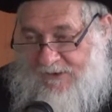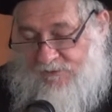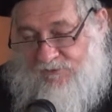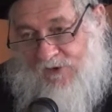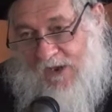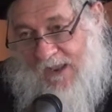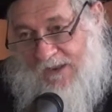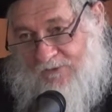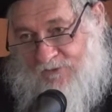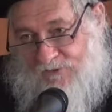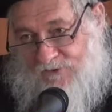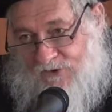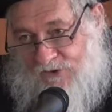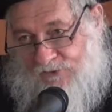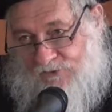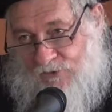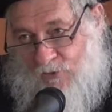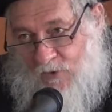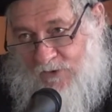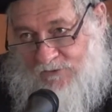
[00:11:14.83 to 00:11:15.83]
his energy
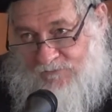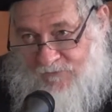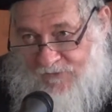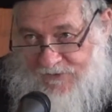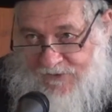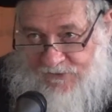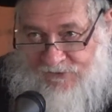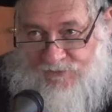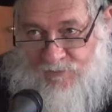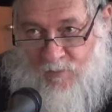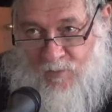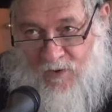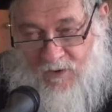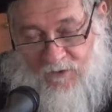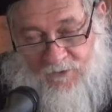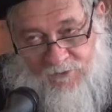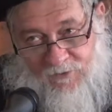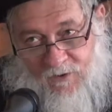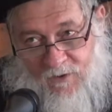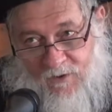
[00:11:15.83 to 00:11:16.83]
source for this
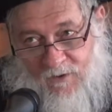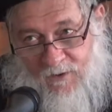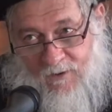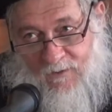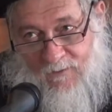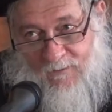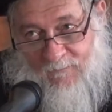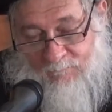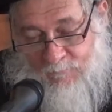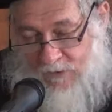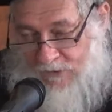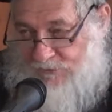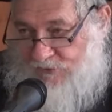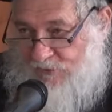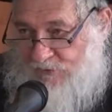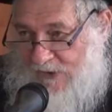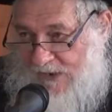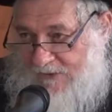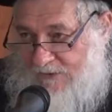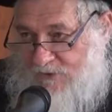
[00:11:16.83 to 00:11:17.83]
world, but it's
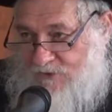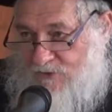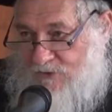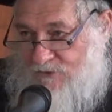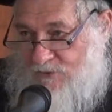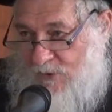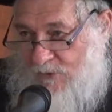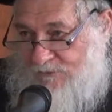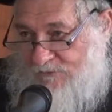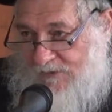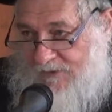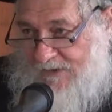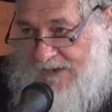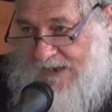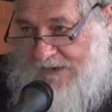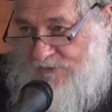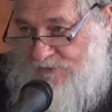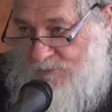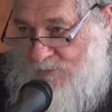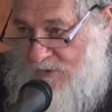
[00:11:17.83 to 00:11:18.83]
his energy source for the
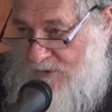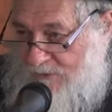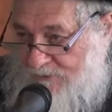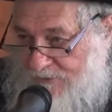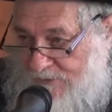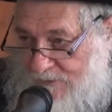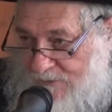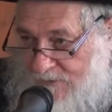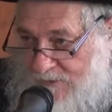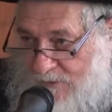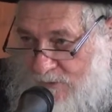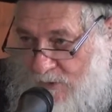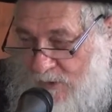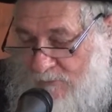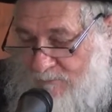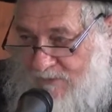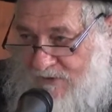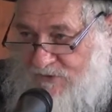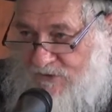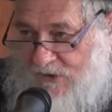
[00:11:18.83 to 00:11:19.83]
next world.
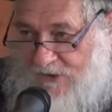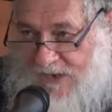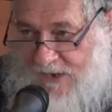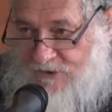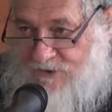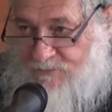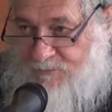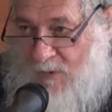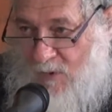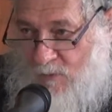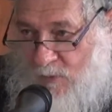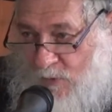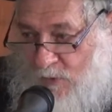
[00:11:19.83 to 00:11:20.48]
Kol mi sheyesh bo